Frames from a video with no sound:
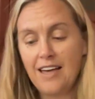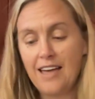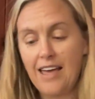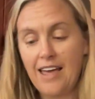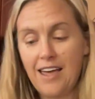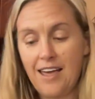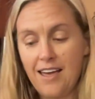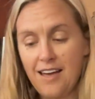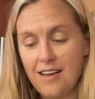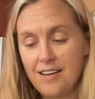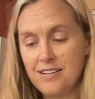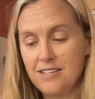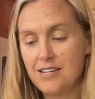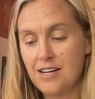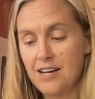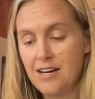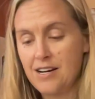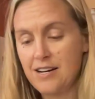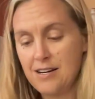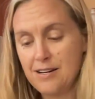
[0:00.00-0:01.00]
And
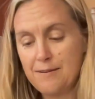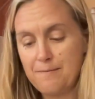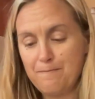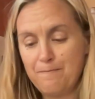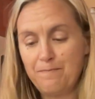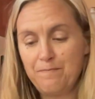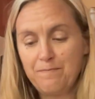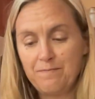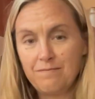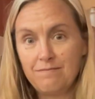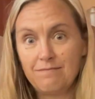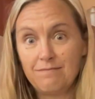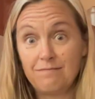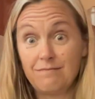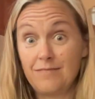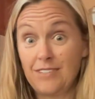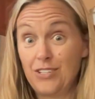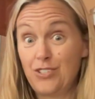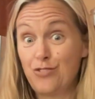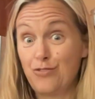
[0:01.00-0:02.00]

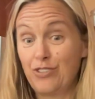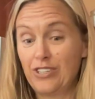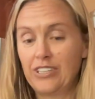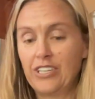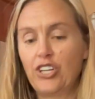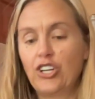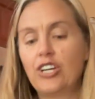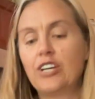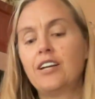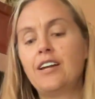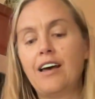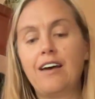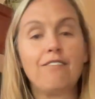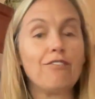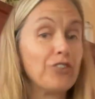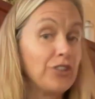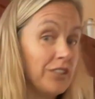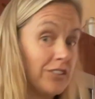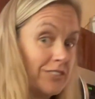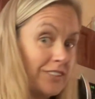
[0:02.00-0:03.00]
it's really good and
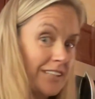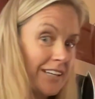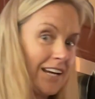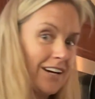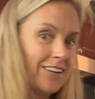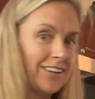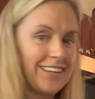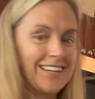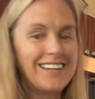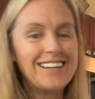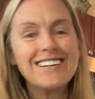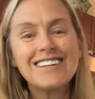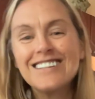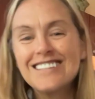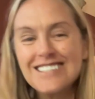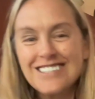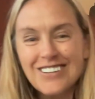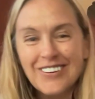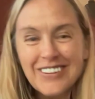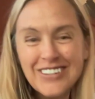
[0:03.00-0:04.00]
really, really healthy.
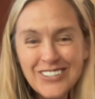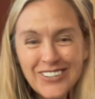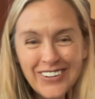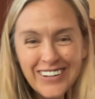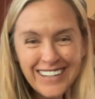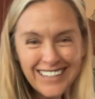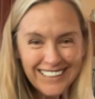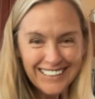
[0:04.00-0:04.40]
So enjoy.